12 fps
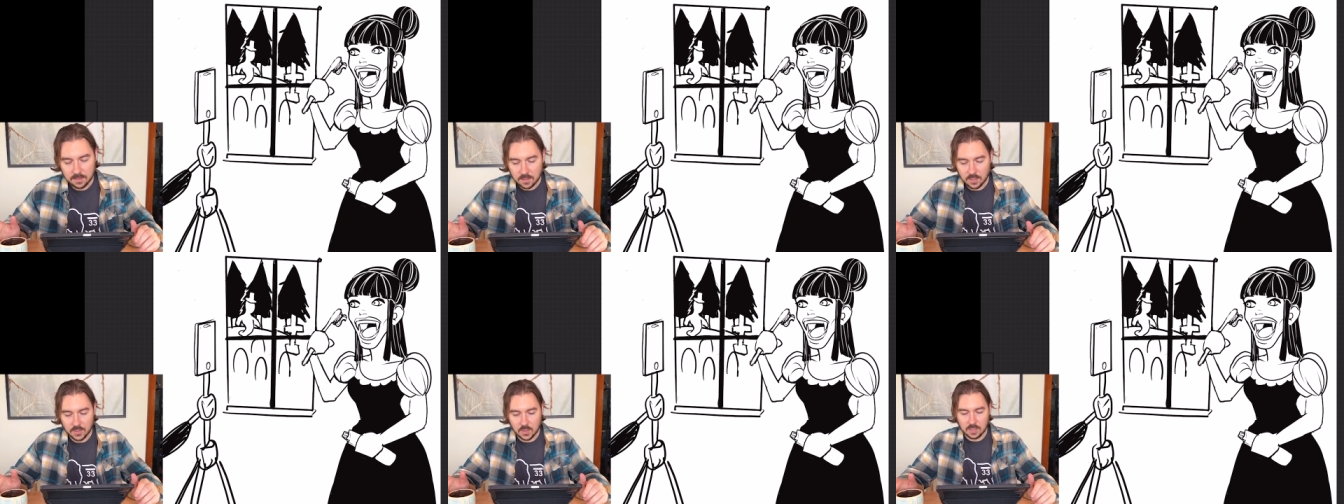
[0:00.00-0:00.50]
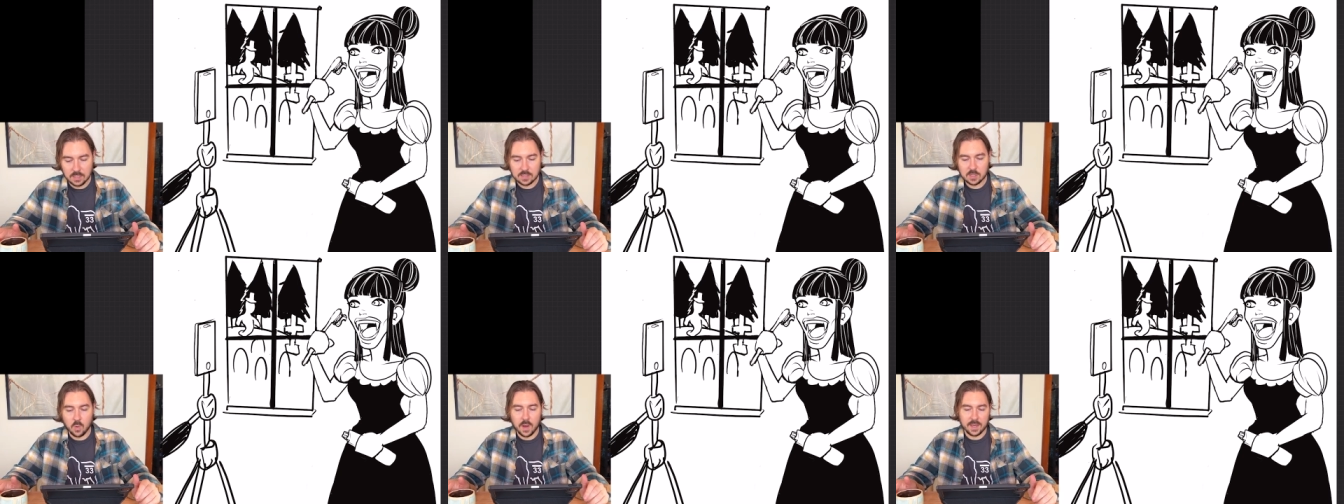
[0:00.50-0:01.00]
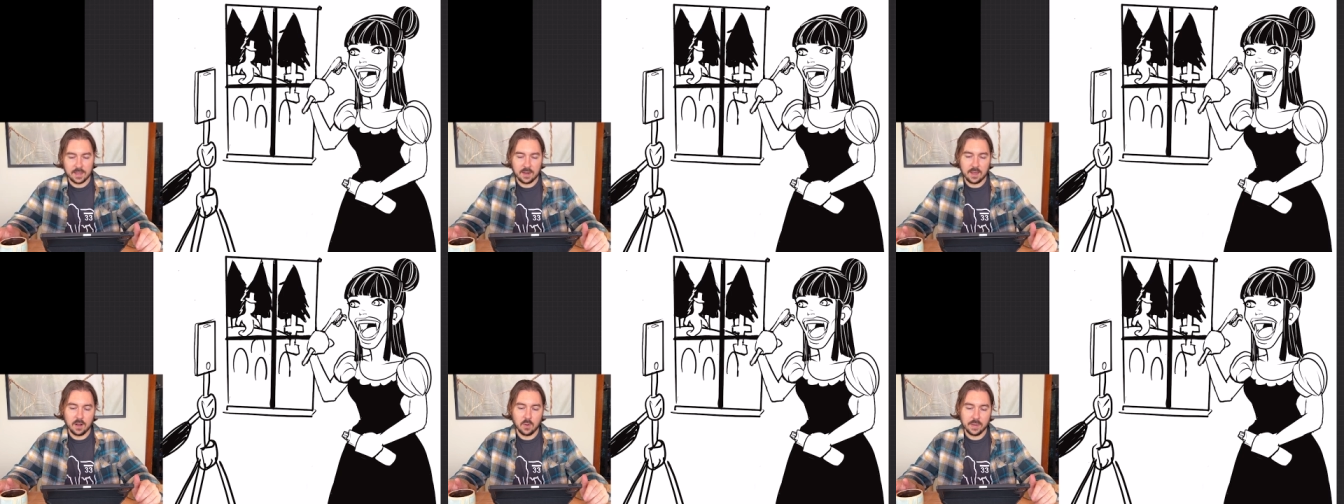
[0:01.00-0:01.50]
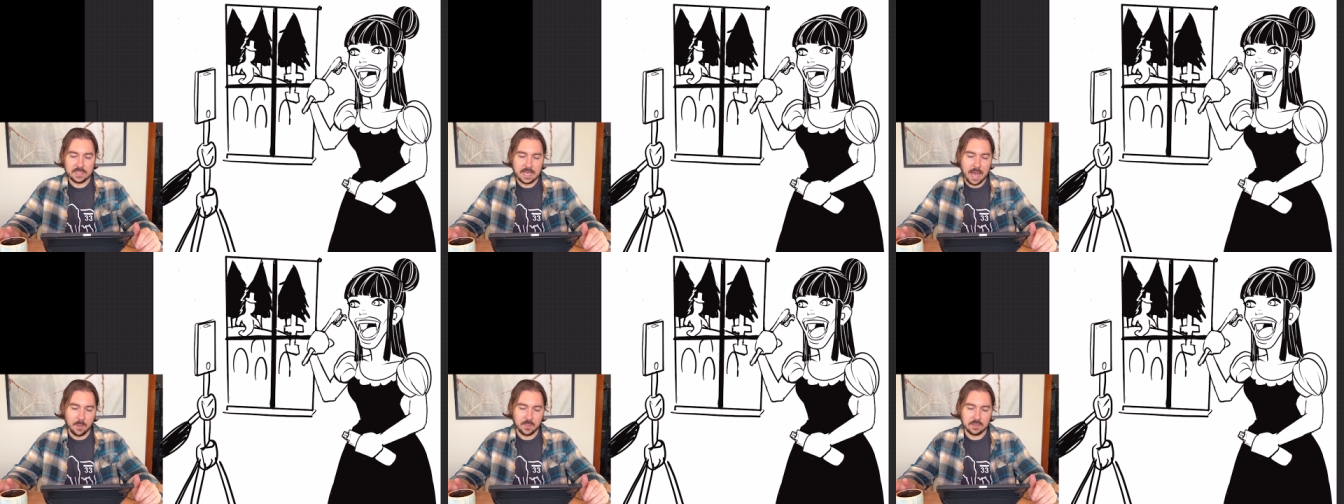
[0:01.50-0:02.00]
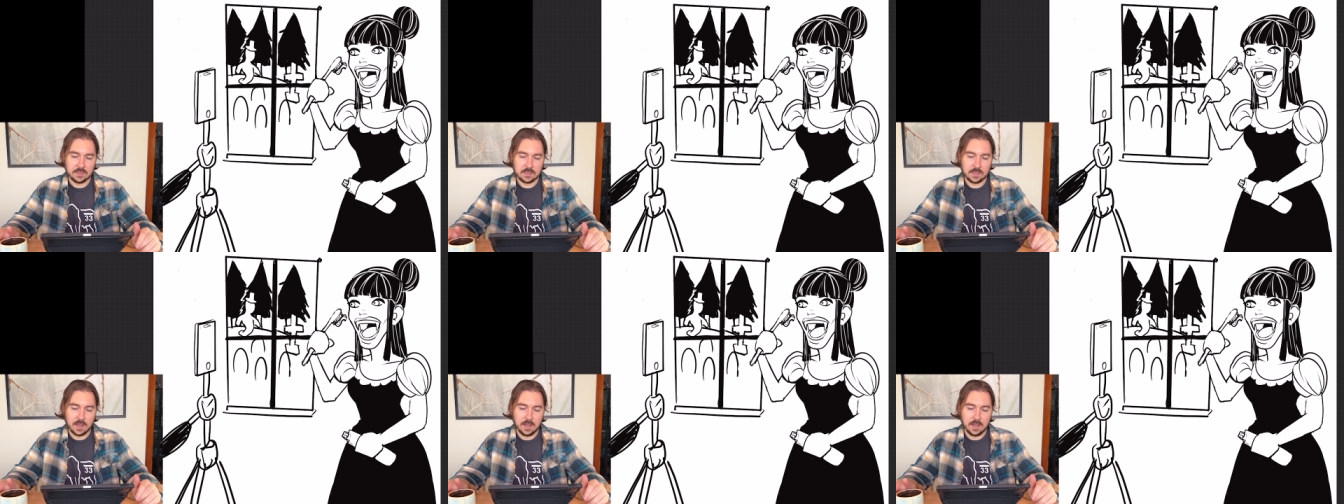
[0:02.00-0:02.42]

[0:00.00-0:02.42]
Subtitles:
You're doing this quick, it always happens.